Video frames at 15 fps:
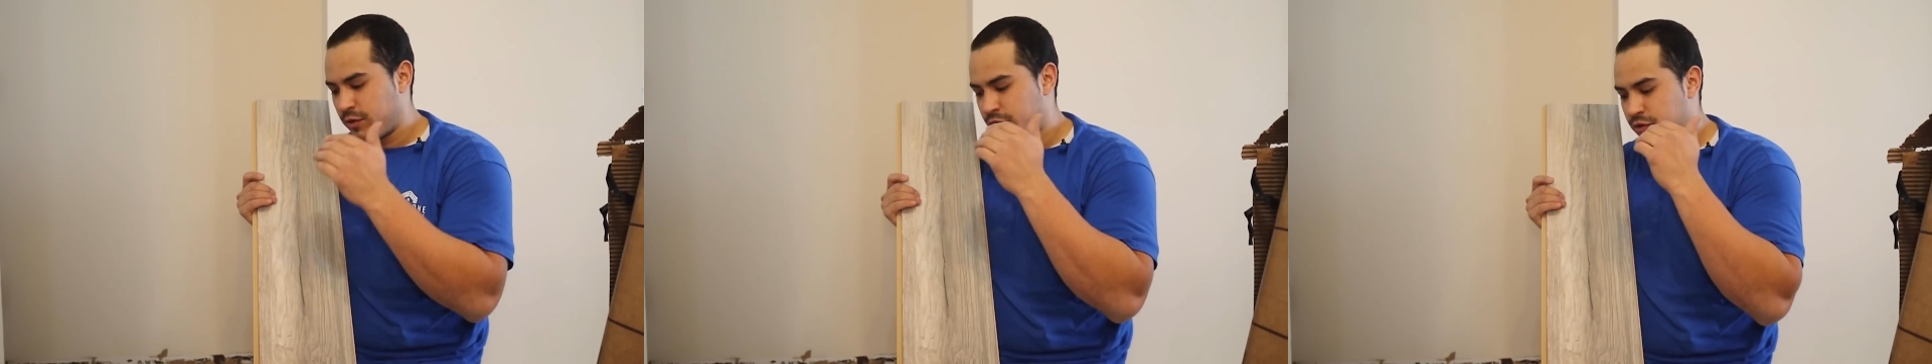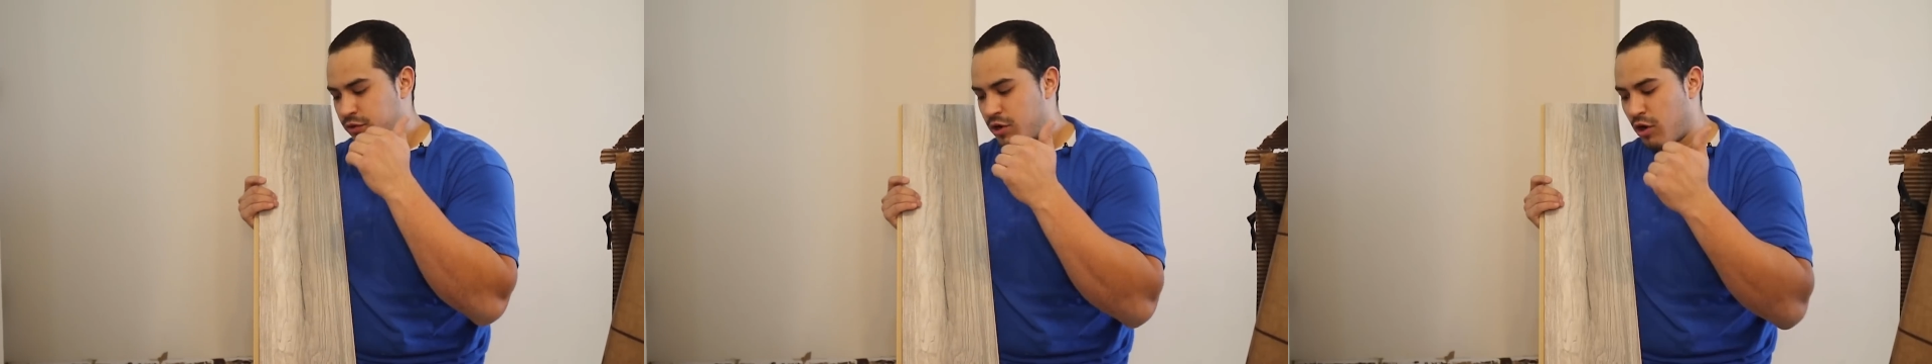
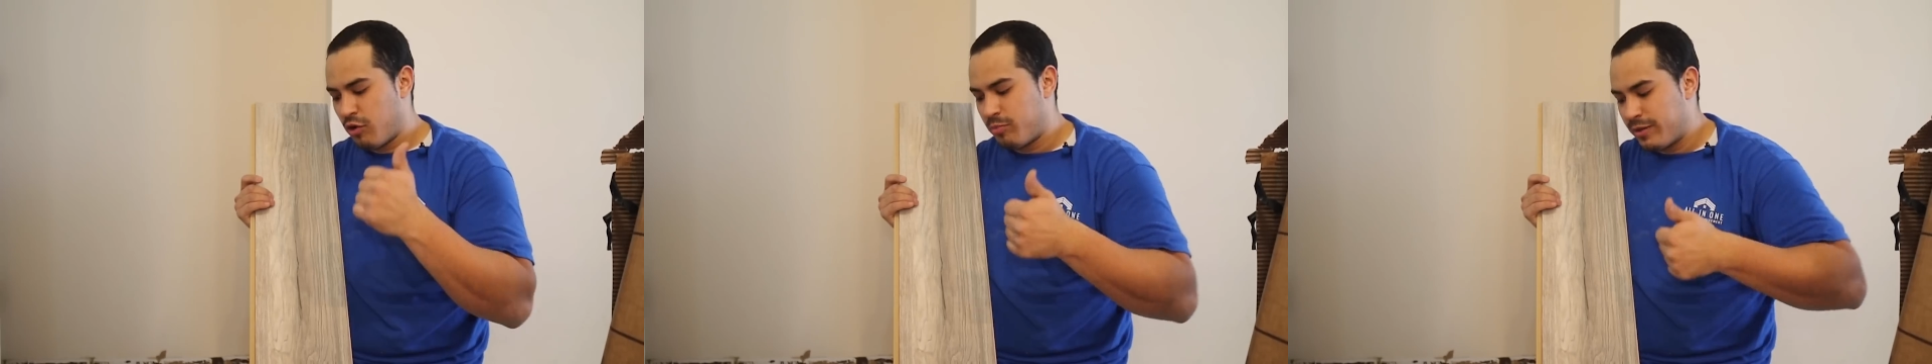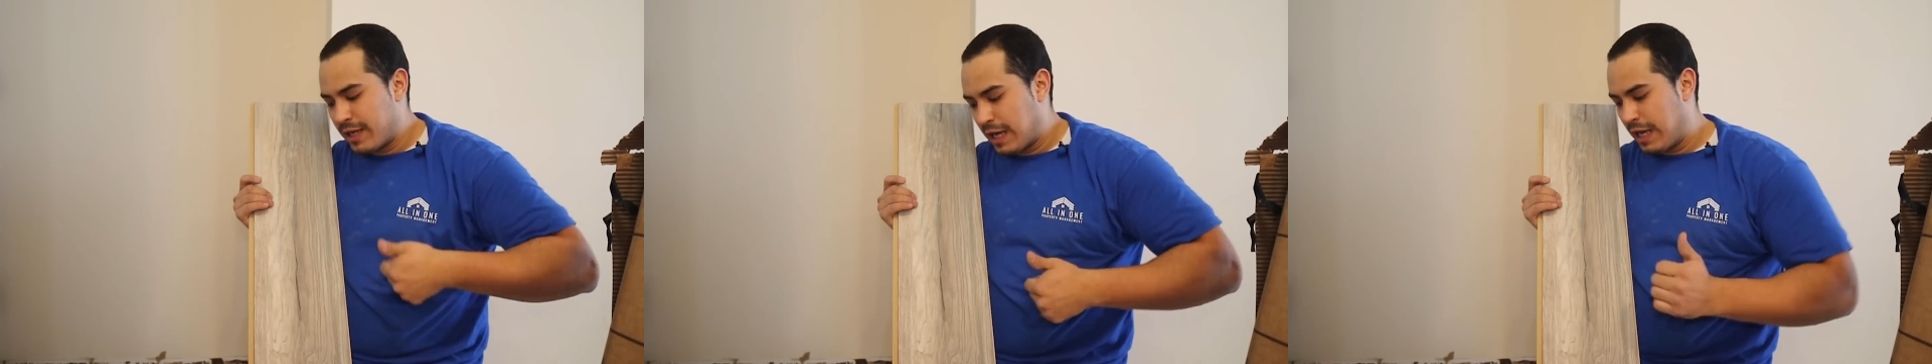when you
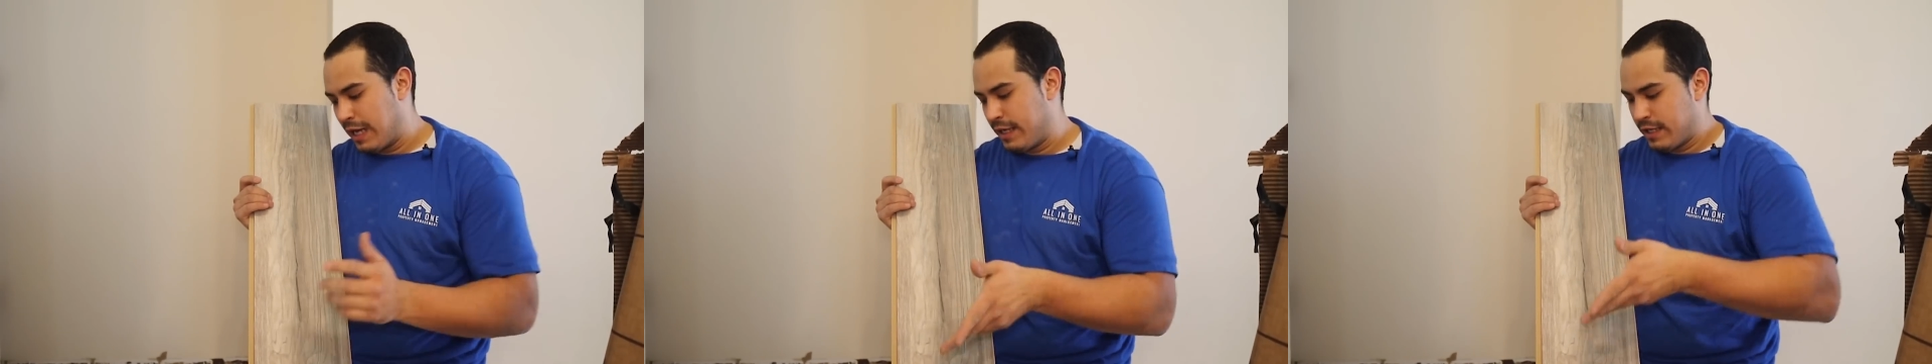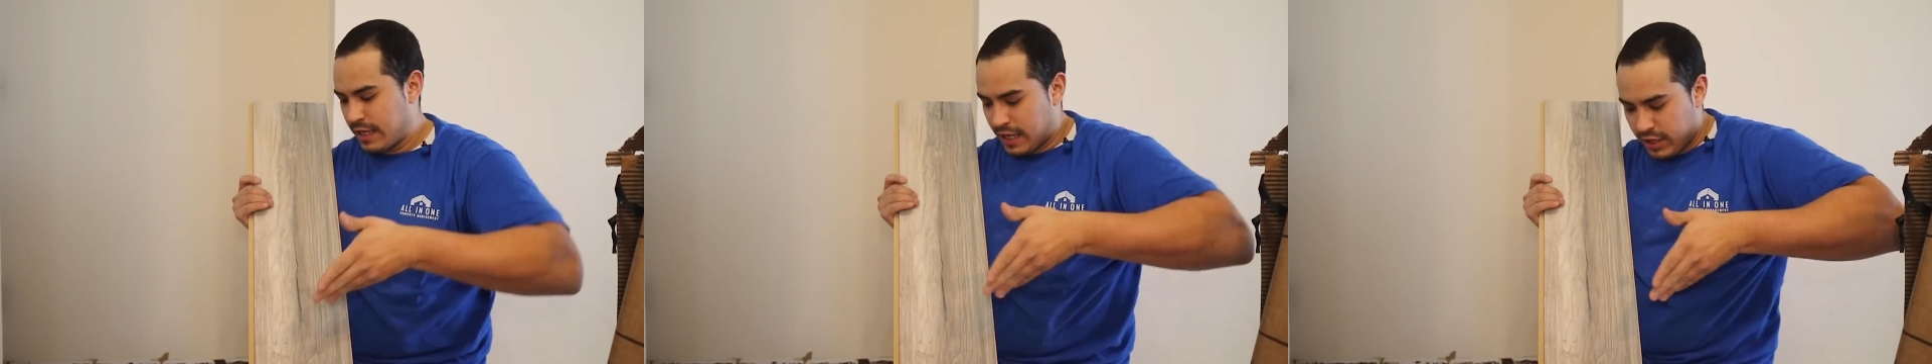go
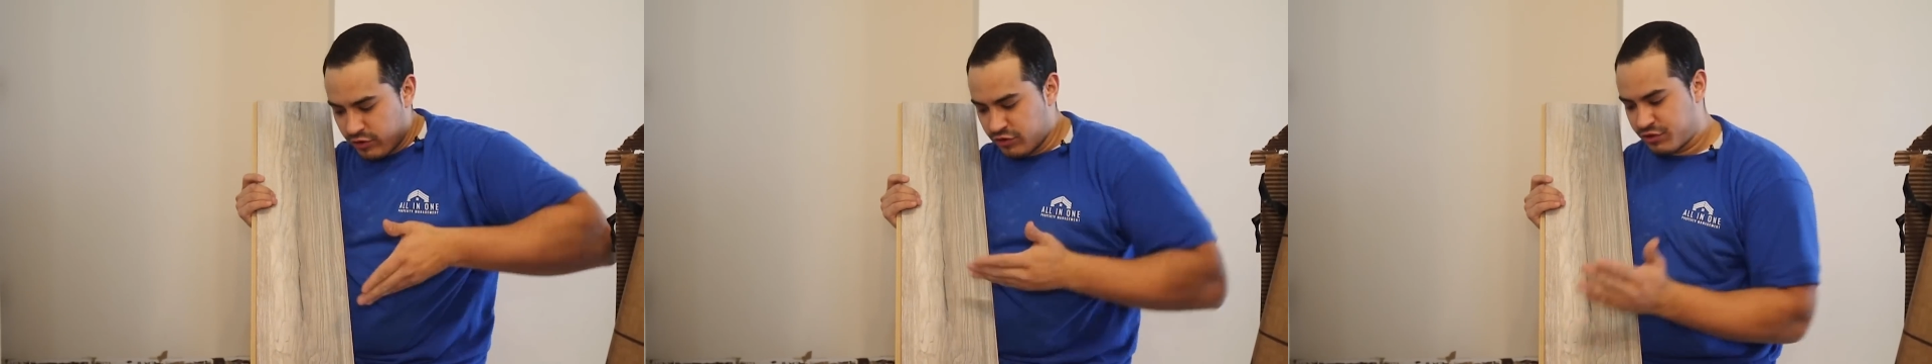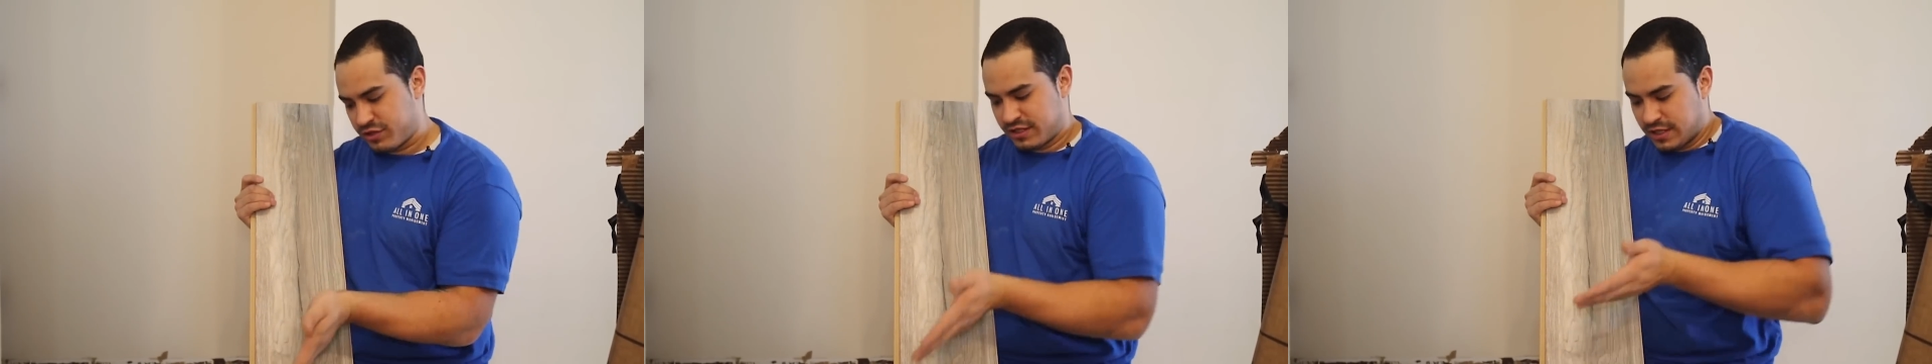behind it and
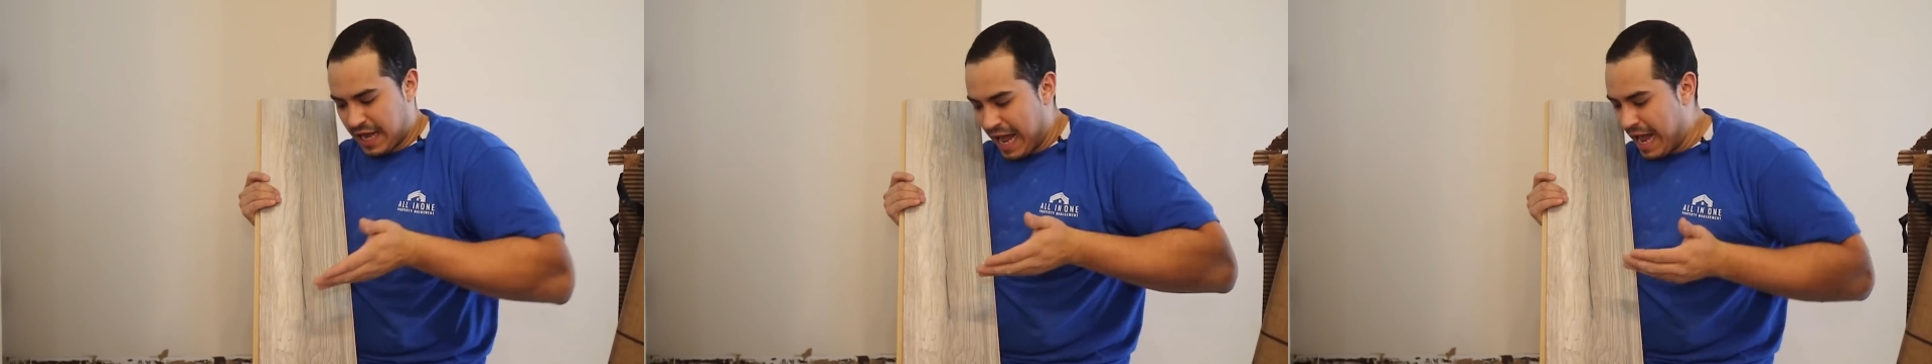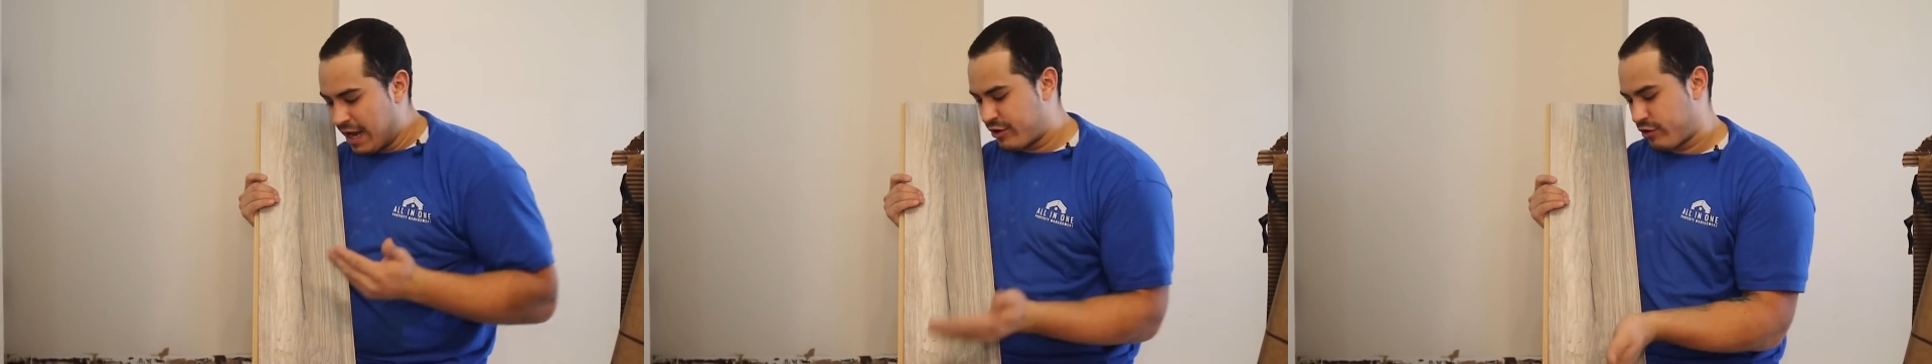you just
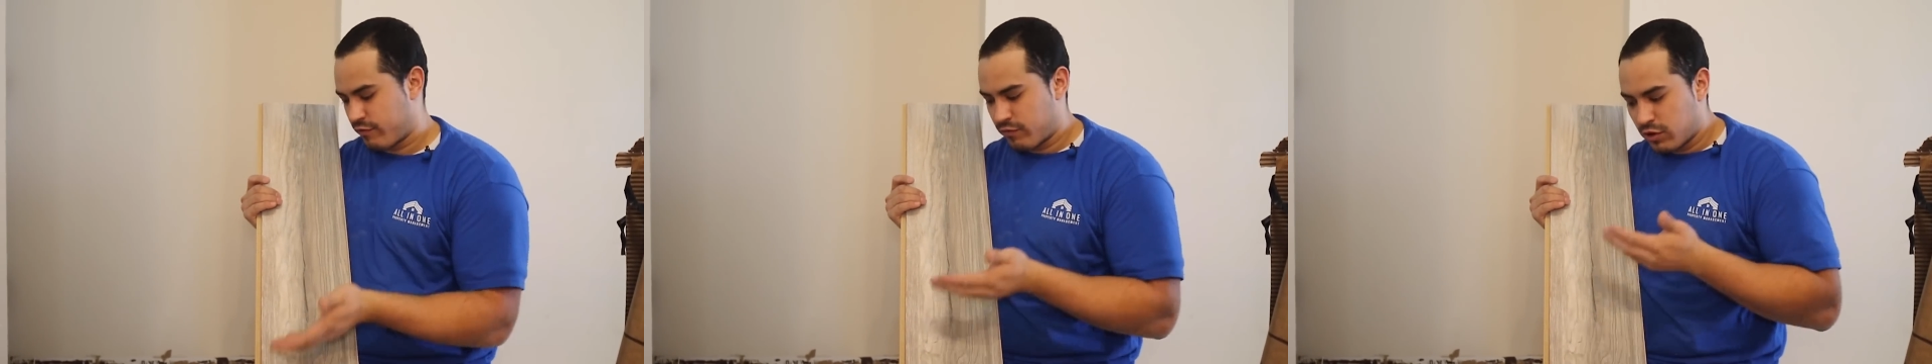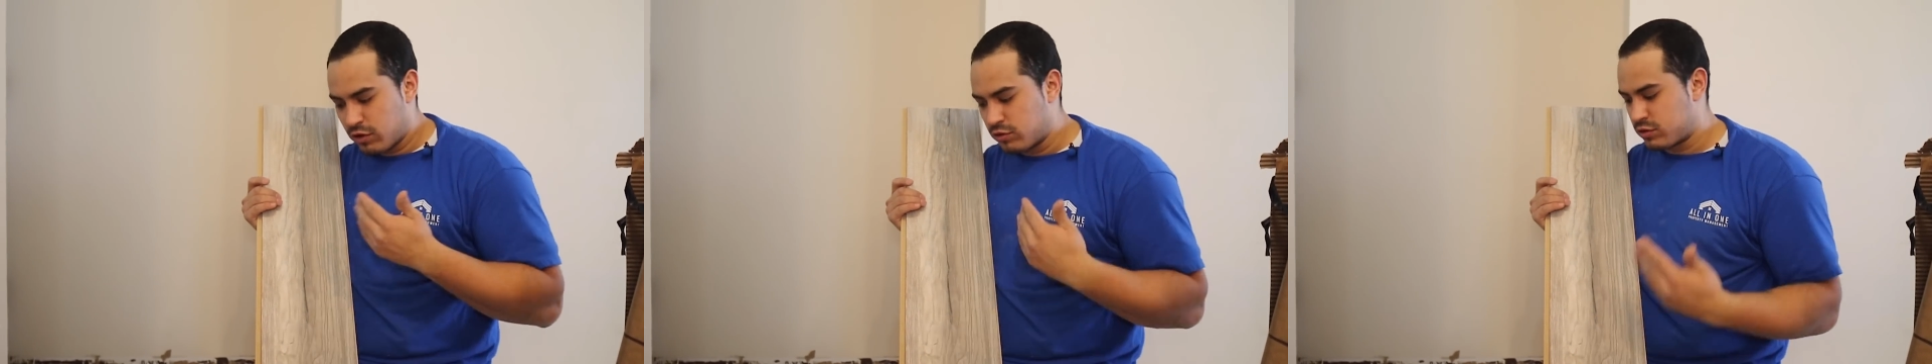add
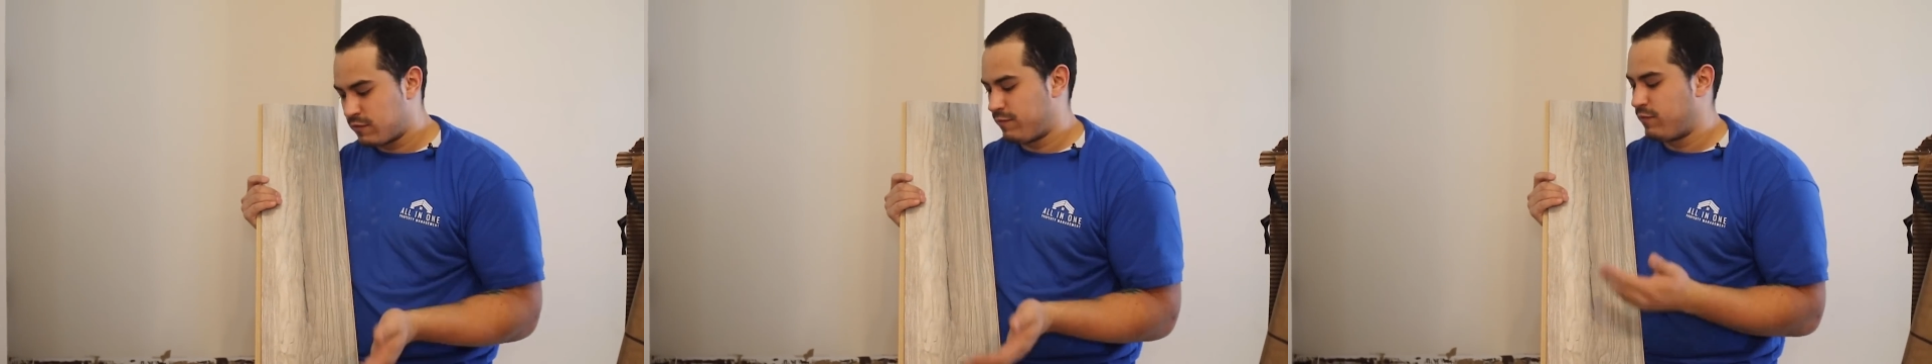your rolls of